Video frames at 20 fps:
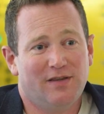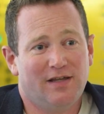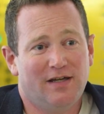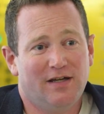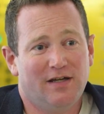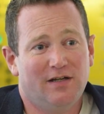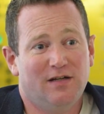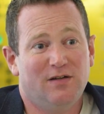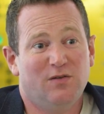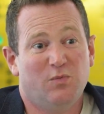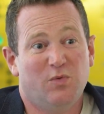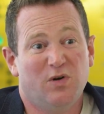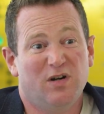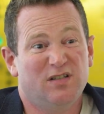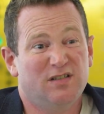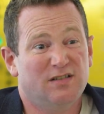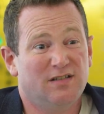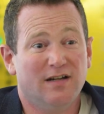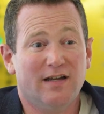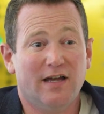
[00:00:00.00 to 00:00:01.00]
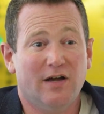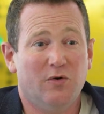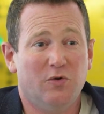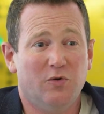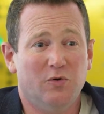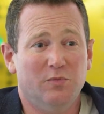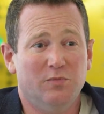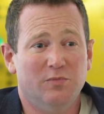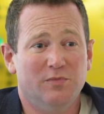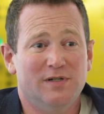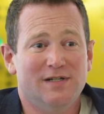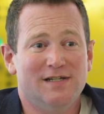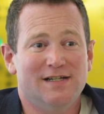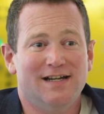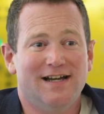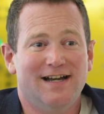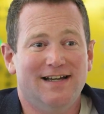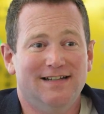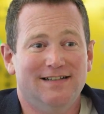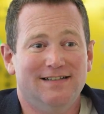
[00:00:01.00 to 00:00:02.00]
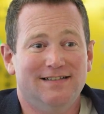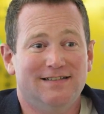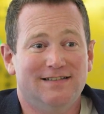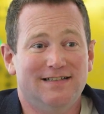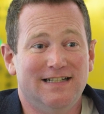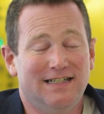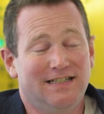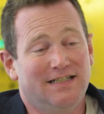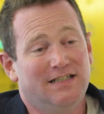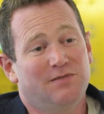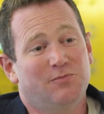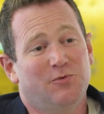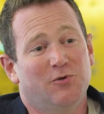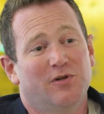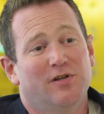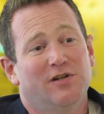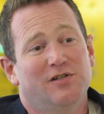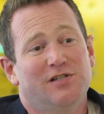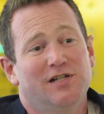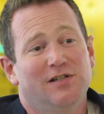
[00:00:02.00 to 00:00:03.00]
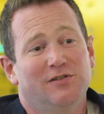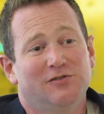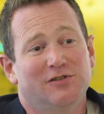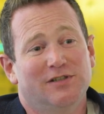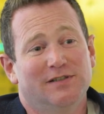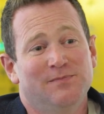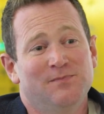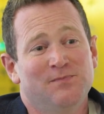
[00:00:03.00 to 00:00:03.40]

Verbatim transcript: that were stuck at home and needed to support their children